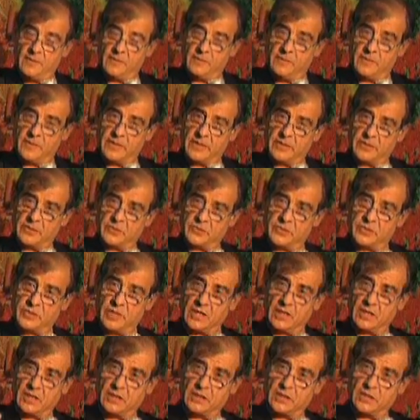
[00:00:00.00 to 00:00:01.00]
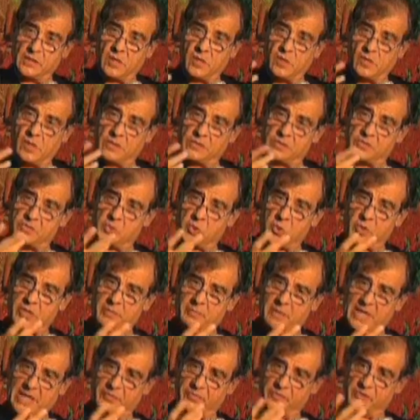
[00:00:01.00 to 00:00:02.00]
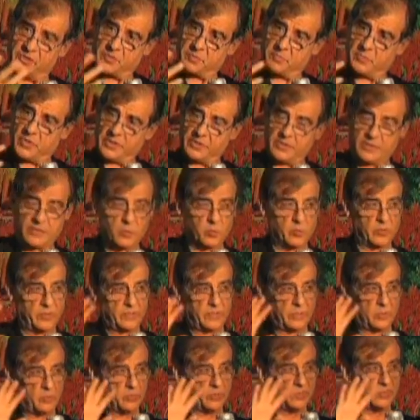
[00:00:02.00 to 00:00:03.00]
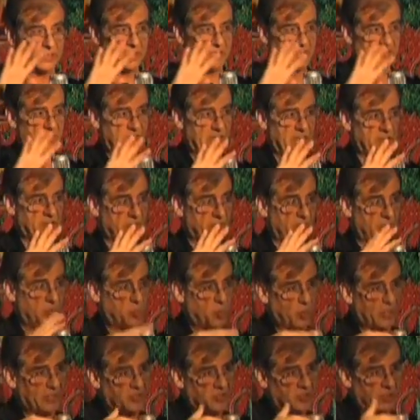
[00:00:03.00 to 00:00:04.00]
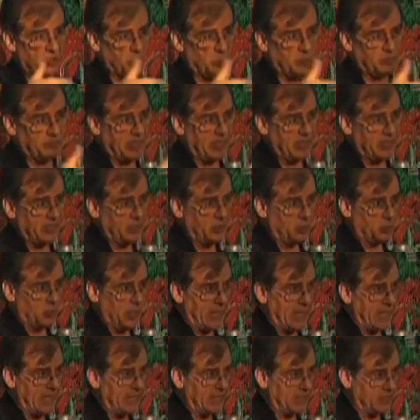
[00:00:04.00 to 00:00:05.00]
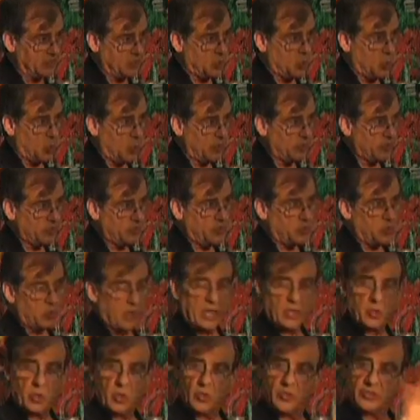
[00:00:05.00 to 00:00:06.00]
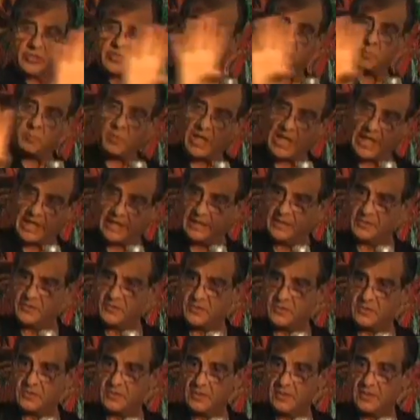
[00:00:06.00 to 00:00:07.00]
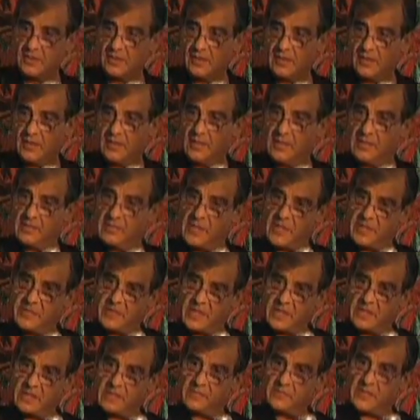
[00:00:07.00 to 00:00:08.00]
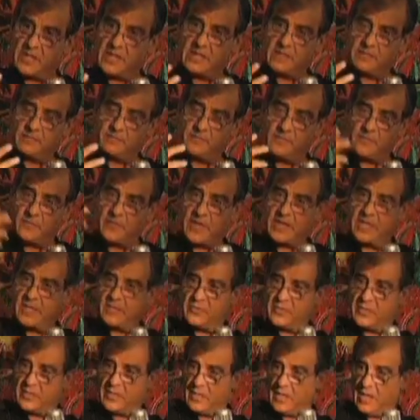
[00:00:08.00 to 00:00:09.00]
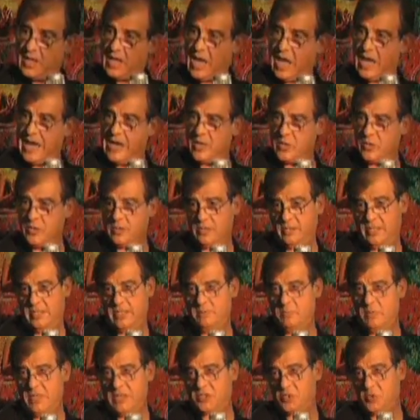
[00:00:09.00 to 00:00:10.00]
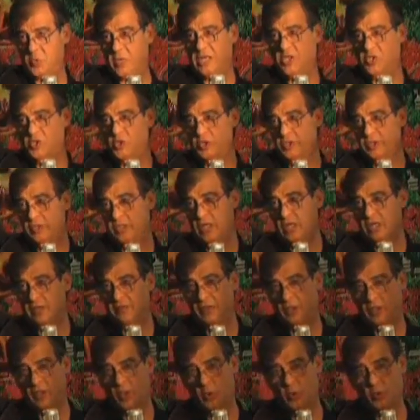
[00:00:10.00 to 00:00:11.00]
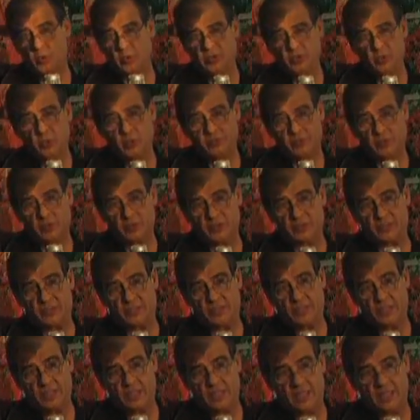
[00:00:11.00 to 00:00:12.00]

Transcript: there's a long story about this, but there was a necessity. Once the rebellion ran its course throughout all these planets, then the higher administration of the local universe,